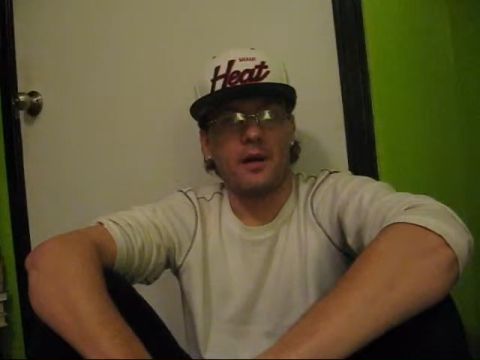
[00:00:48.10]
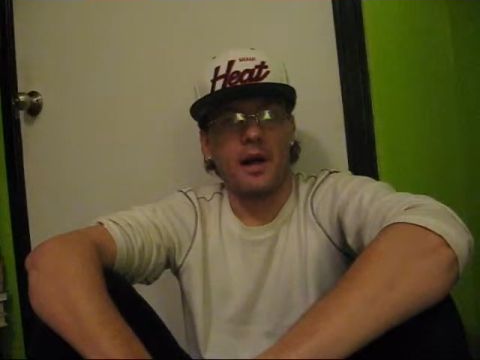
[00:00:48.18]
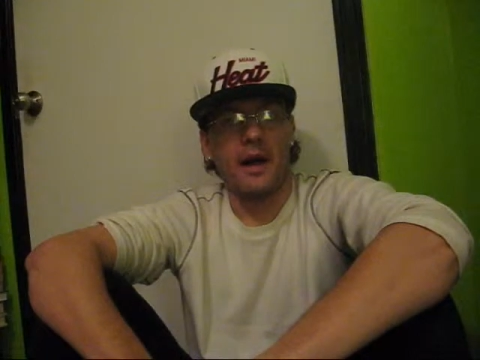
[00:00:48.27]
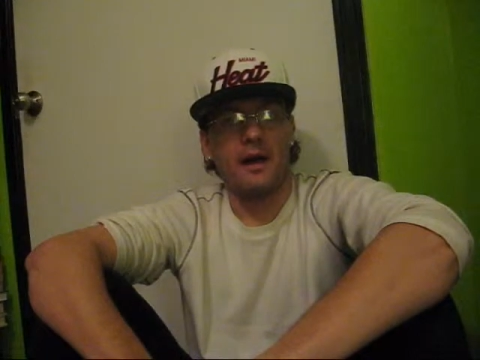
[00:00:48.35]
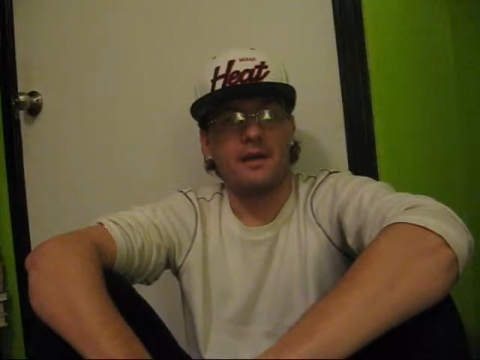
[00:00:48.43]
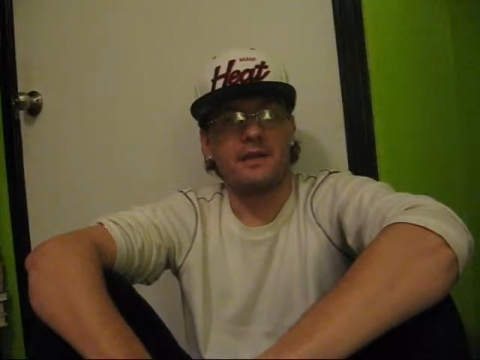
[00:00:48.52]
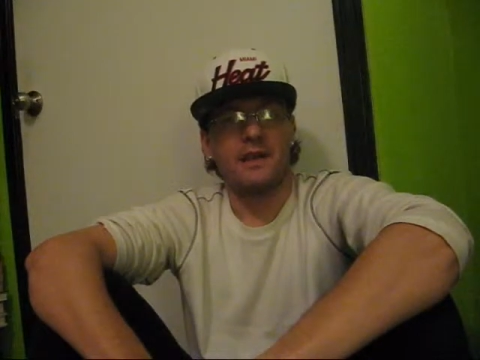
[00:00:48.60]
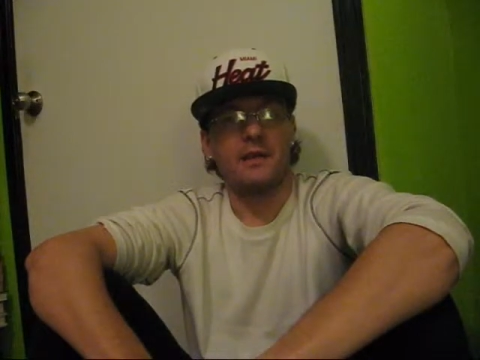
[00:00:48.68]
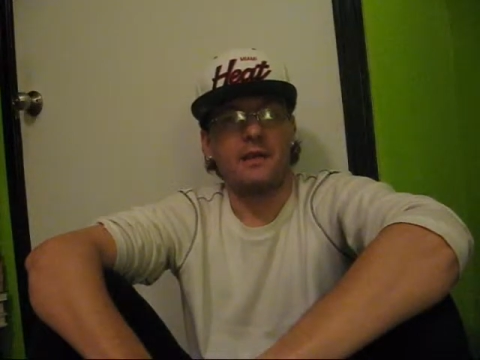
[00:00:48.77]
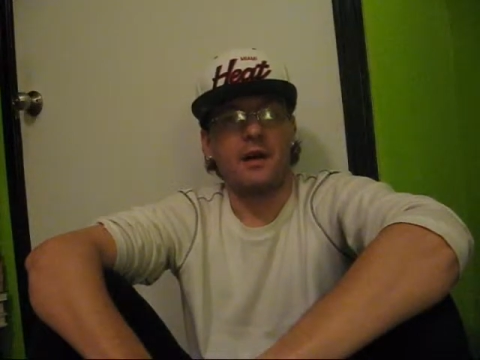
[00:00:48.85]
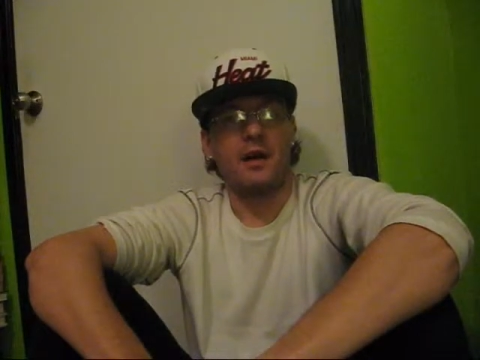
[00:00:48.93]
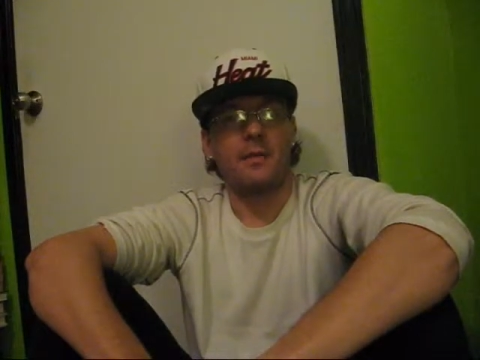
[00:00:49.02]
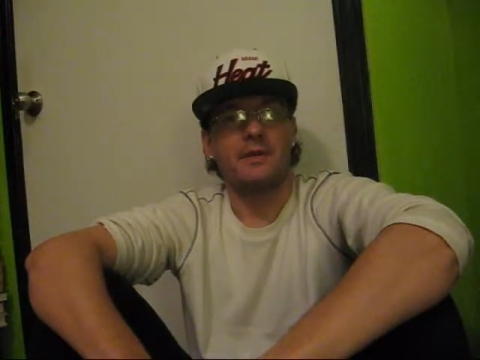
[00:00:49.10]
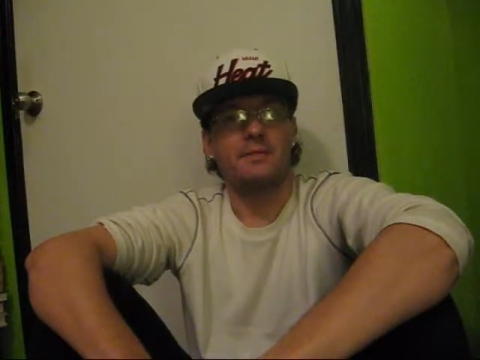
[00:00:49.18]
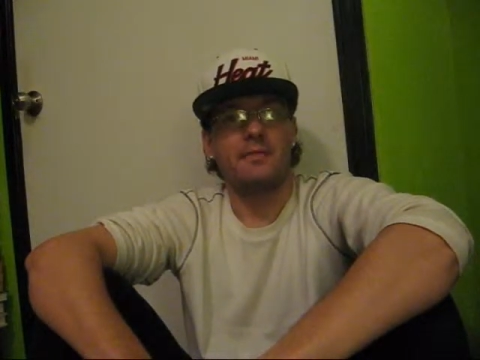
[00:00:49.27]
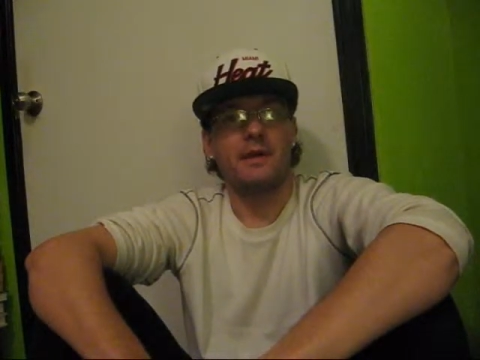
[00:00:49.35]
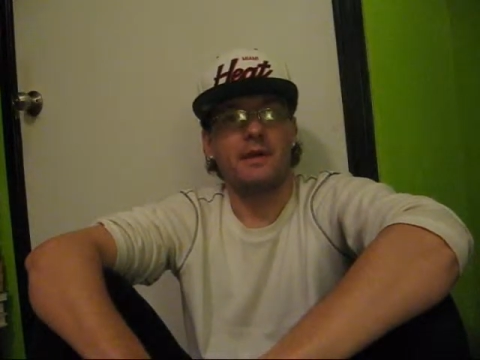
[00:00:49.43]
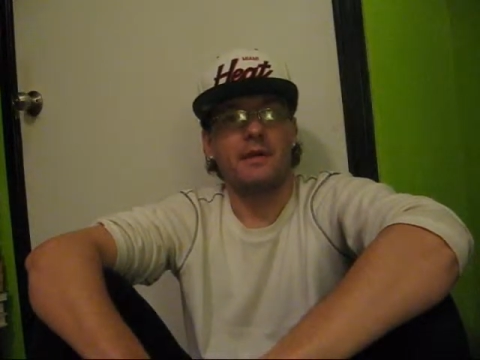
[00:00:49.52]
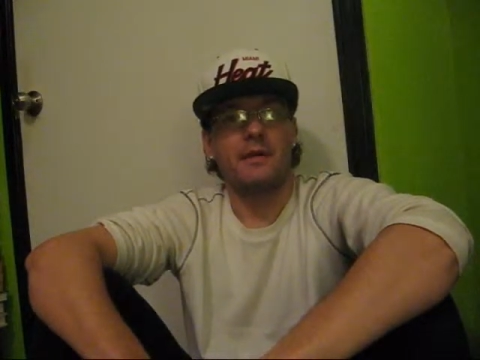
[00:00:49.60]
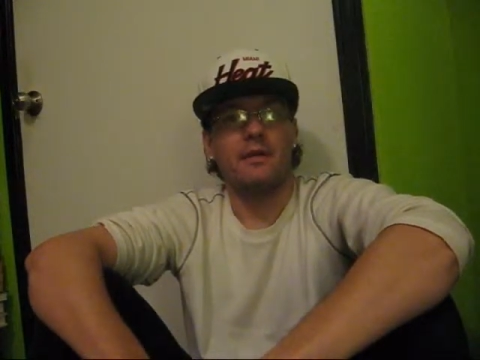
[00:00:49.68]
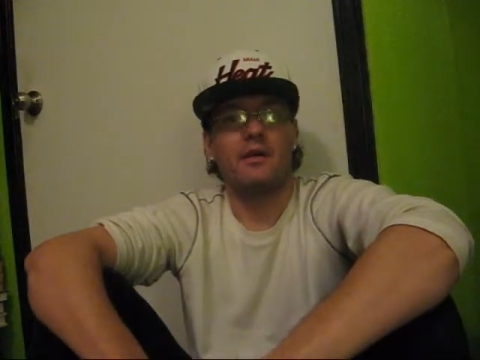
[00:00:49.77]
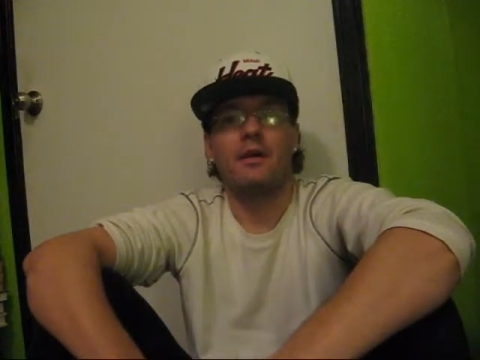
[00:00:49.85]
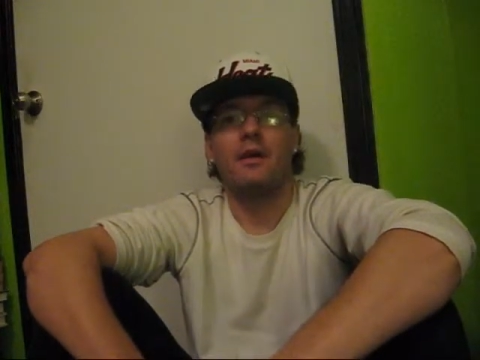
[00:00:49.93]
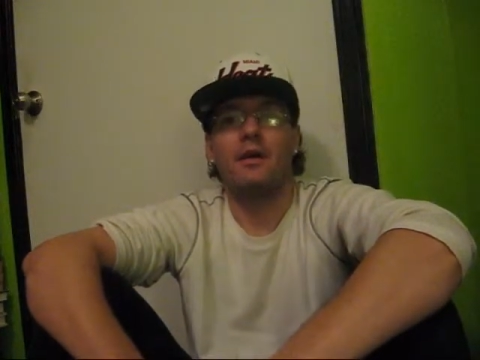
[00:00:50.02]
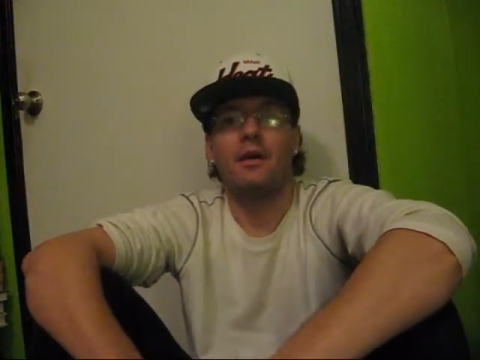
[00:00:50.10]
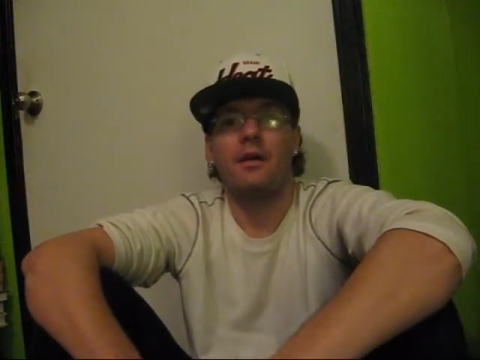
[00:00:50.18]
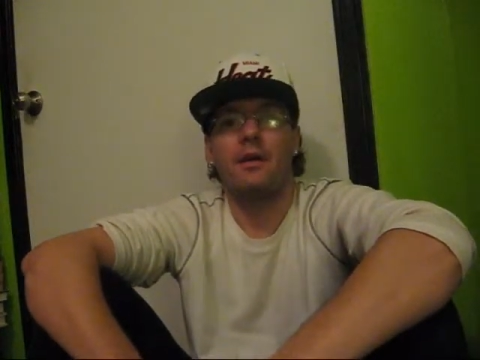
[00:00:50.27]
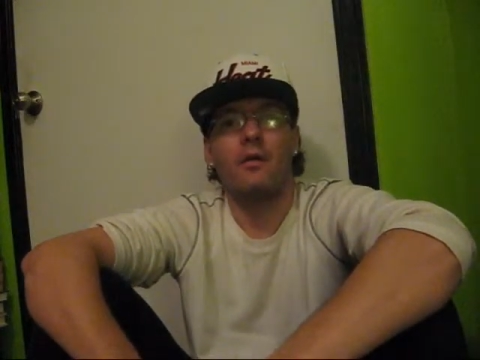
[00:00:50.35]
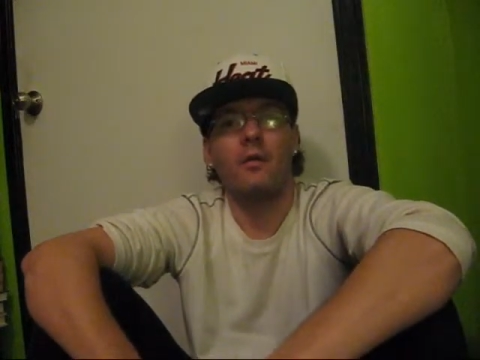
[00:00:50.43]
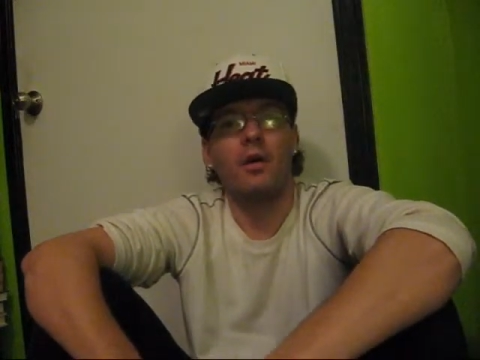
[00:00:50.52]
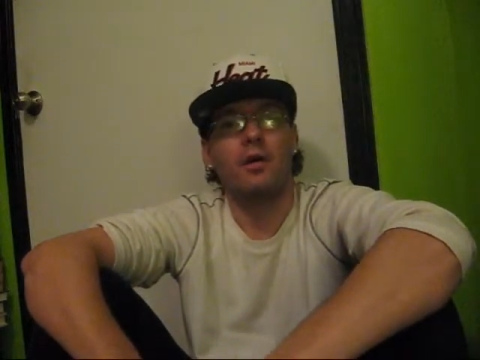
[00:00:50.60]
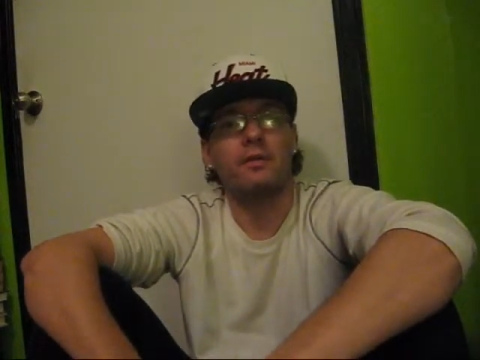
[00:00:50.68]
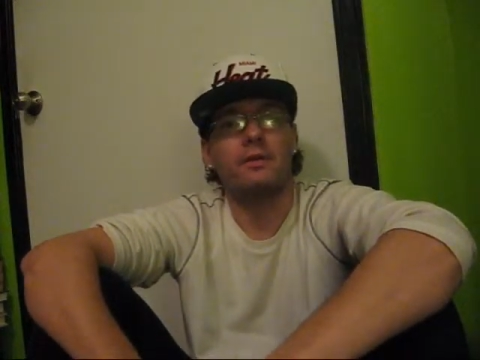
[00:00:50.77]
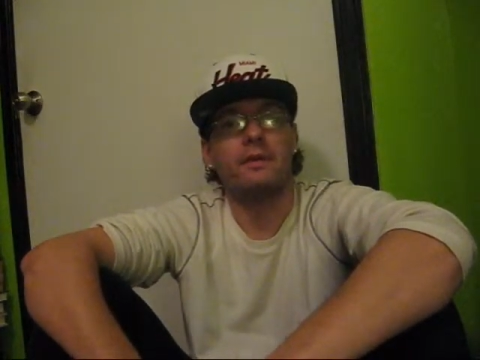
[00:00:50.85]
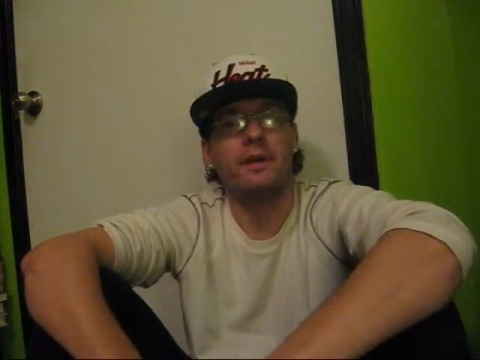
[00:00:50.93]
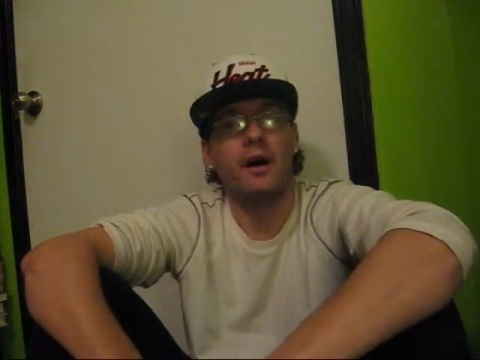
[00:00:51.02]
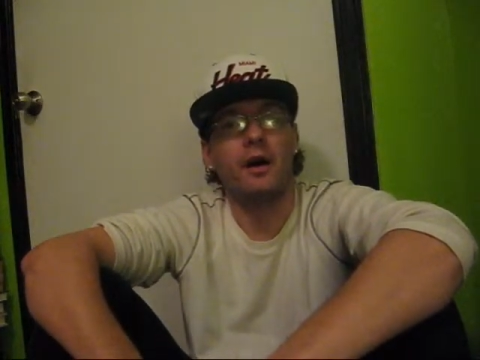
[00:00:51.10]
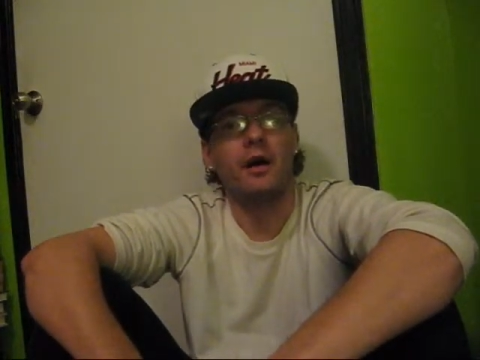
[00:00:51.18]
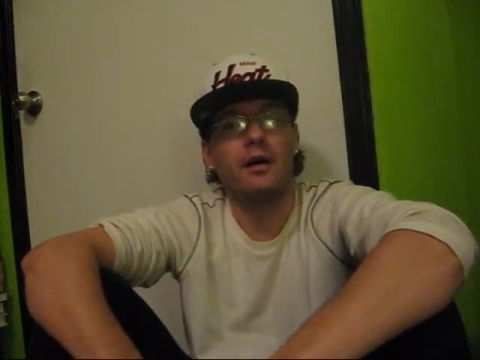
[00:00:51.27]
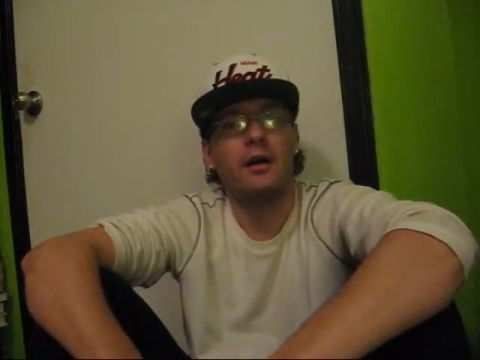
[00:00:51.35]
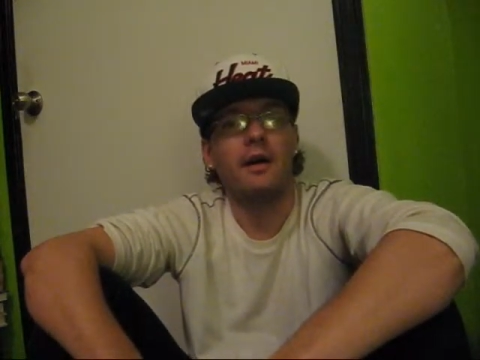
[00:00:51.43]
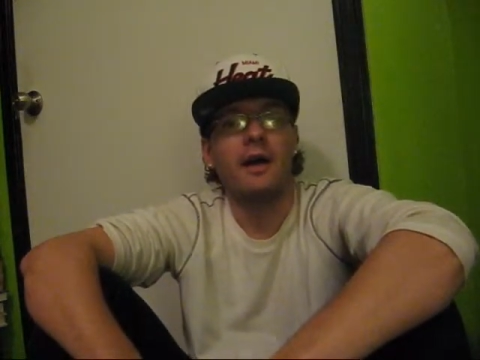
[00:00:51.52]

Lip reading: How is that going to help us beat it? Well, duh.